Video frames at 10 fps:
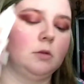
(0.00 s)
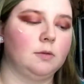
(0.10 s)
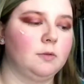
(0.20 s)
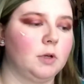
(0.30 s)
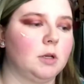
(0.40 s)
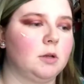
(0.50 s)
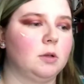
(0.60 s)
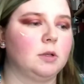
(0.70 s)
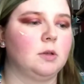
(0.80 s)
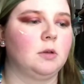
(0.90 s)
I forget
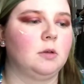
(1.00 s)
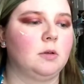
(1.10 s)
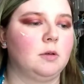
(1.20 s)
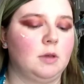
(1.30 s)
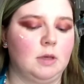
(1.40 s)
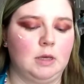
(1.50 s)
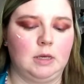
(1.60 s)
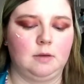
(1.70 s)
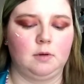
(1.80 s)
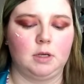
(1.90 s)

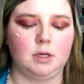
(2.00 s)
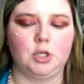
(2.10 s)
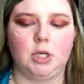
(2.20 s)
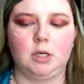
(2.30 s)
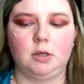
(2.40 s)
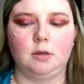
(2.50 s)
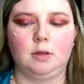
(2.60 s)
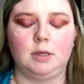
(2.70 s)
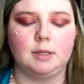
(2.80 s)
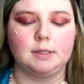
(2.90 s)
to shake.
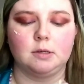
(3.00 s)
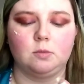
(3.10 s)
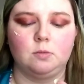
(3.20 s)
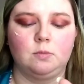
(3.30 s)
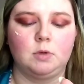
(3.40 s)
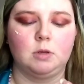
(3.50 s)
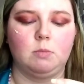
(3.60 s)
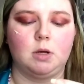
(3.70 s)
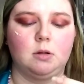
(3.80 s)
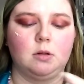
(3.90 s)
It has a
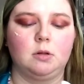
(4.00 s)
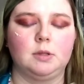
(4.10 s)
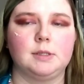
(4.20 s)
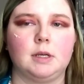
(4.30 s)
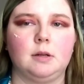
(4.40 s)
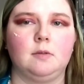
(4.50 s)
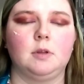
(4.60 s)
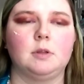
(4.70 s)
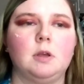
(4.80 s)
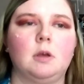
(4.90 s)
ball inside of it